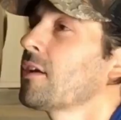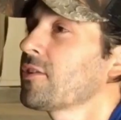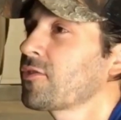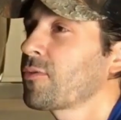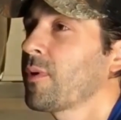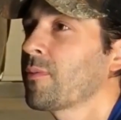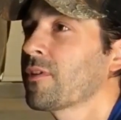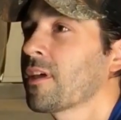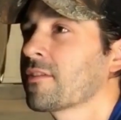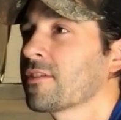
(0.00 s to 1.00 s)
just
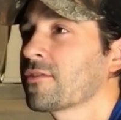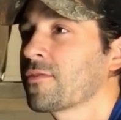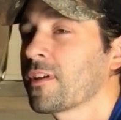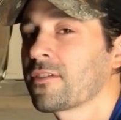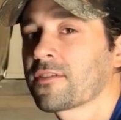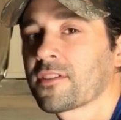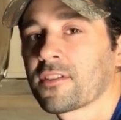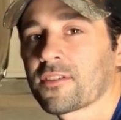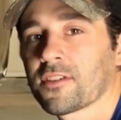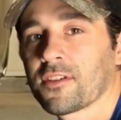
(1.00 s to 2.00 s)
remembered that these fenders in
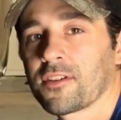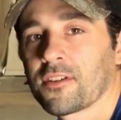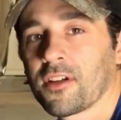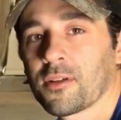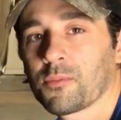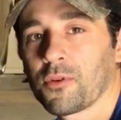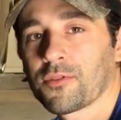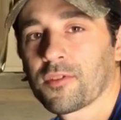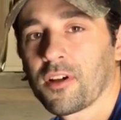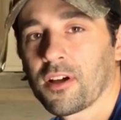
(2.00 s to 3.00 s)
this hood are not
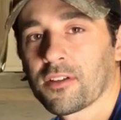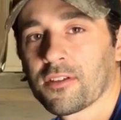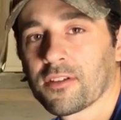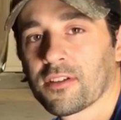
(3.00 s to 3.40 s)
bolted on.